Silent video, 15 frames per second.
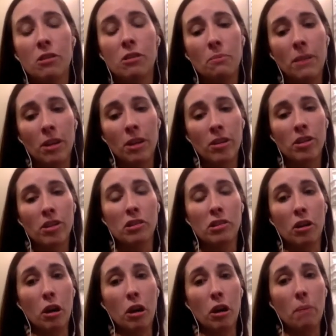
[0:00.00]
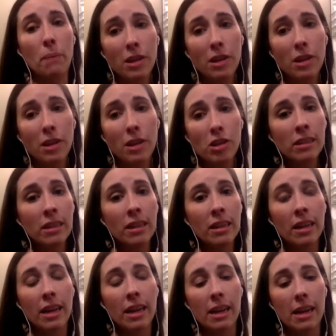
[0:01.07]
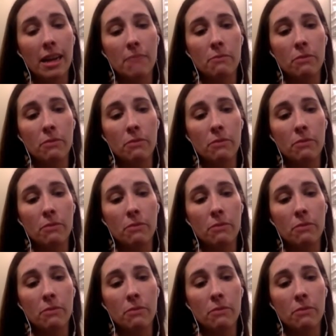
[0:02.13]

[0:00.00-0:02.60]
So marriages are our passion. Um,